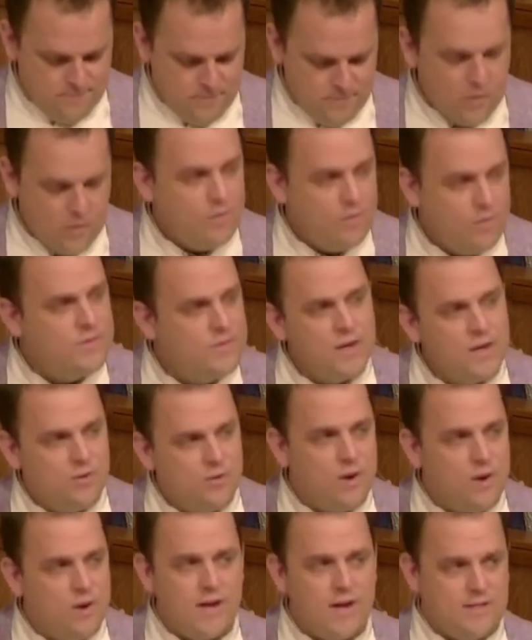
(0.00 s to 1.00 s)
We've done a
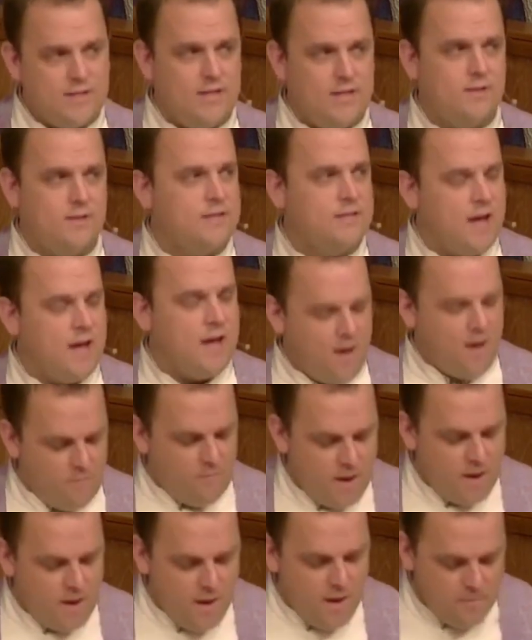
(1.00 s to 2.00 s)
great deal to help
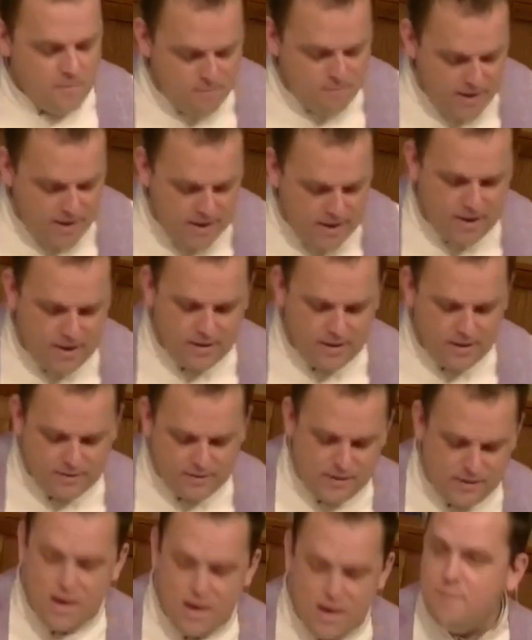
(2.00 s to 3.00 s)

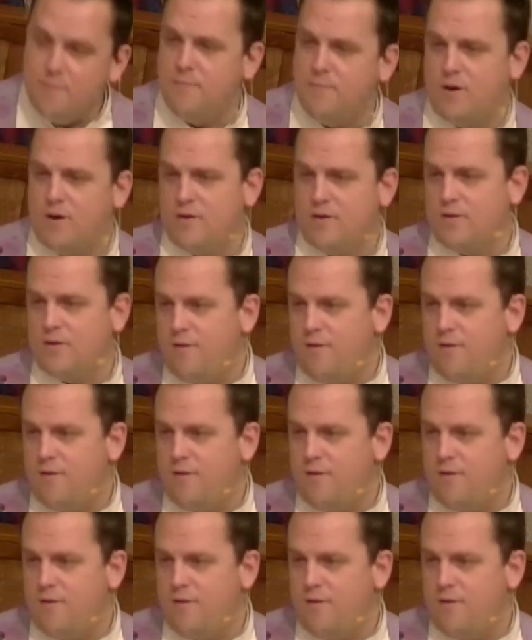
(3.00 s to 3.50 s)
many number